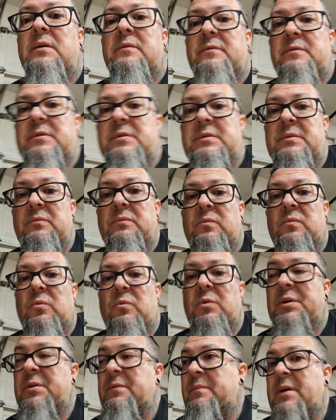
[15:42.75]
For
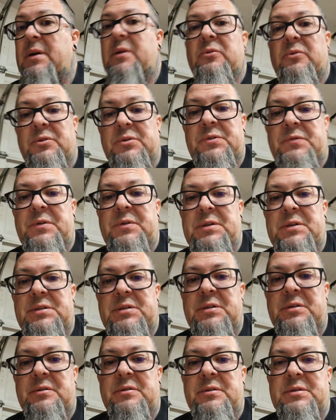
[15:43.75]
one of my goals for this
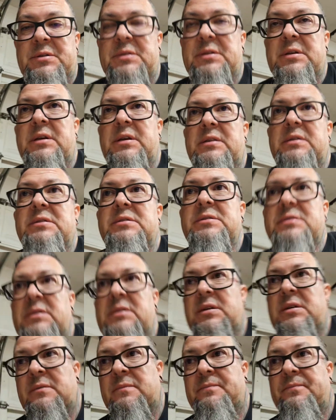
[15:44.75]
year is to get this
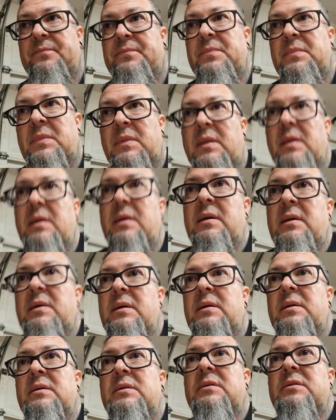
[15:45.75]
thing
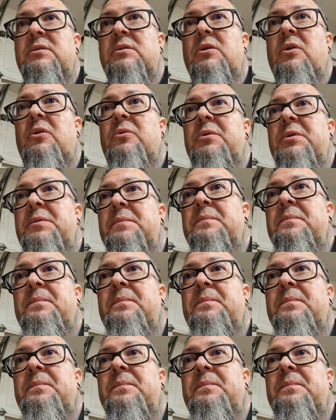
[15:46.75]
going,